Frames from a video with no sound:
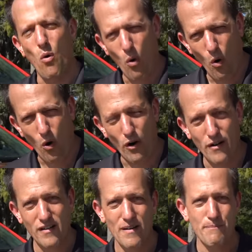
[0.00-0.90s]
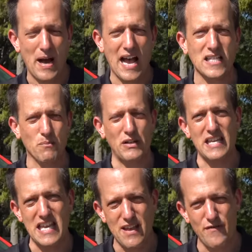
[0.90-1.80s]
or
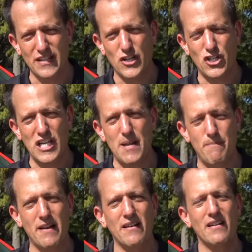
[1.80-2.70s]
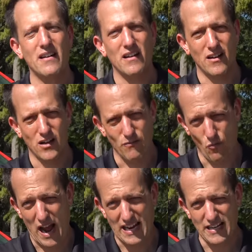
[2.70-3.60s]
possibly even the Jeep
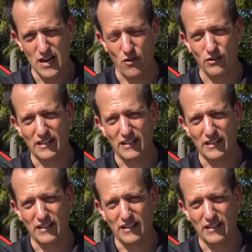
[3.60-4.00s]
Wagoneer?